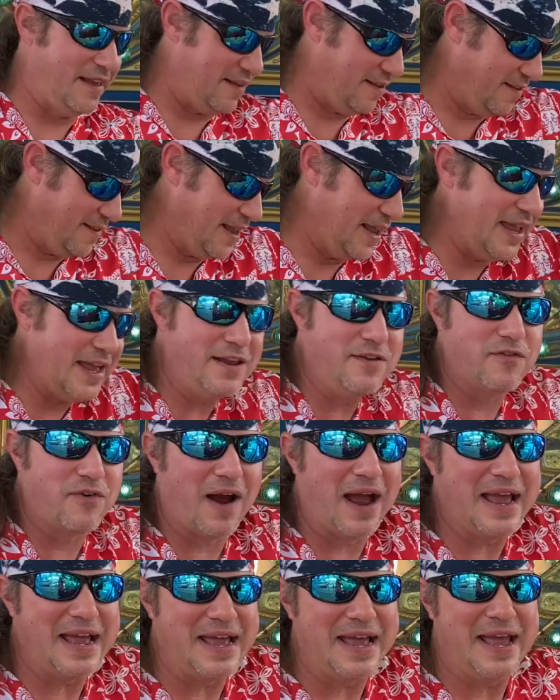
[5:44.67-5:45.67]
steed
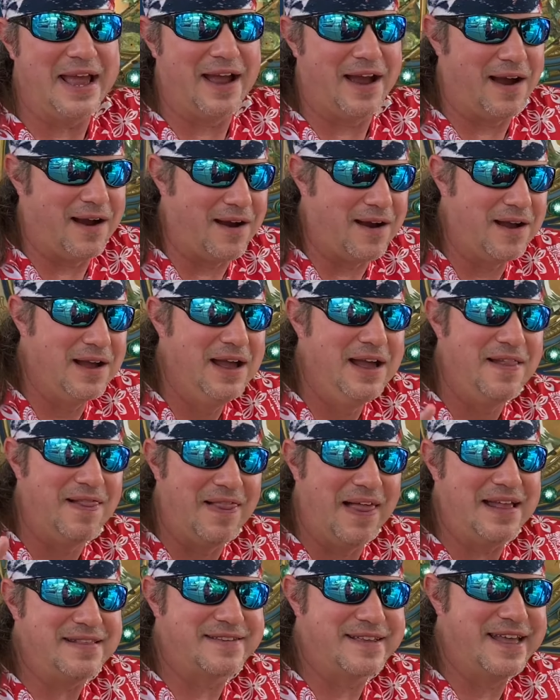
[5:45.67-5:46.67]
right here.
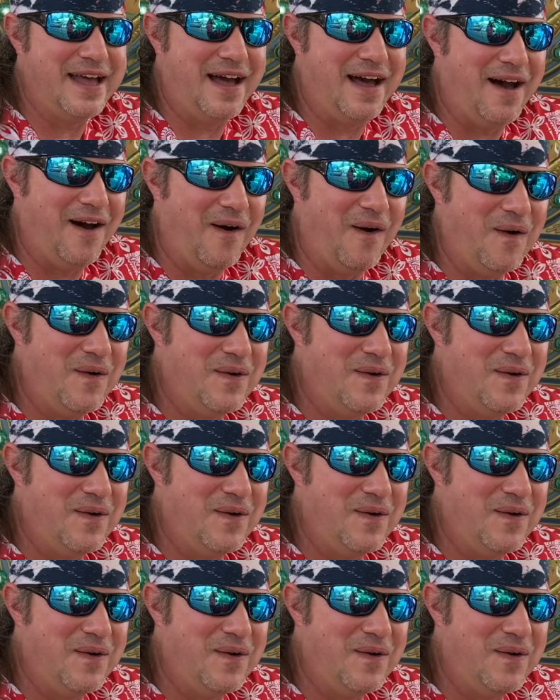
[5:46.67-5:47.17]
Let's go.